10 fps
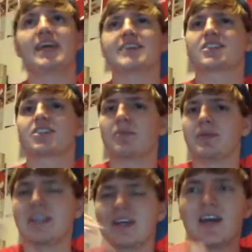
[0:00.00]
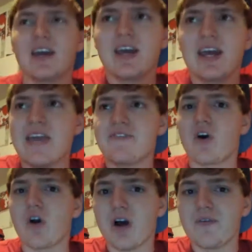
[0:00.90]
It's going to be if
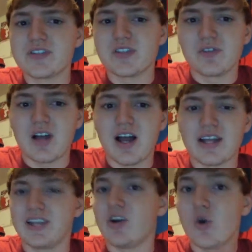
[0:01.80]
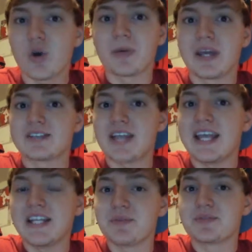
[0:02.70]
our offensive line can hold up against
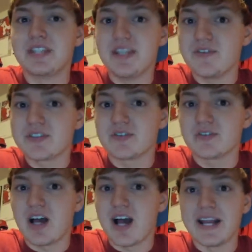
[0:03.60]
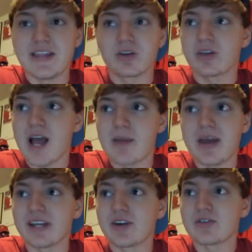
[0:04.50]
A&M's defensive line and their
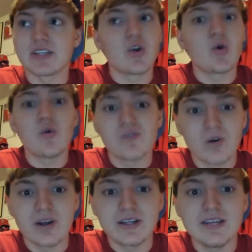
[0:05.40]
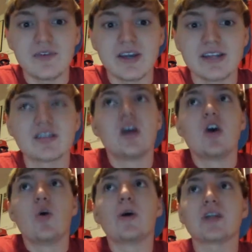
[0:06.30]
linebackers and whoever on defense,
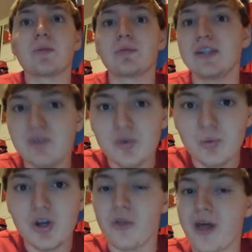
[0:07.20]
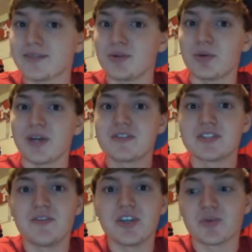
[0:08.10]
which I believe we will, and that's what will give us
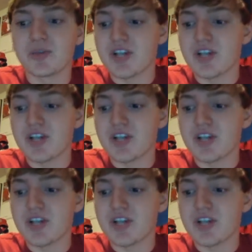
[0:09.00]
the victory.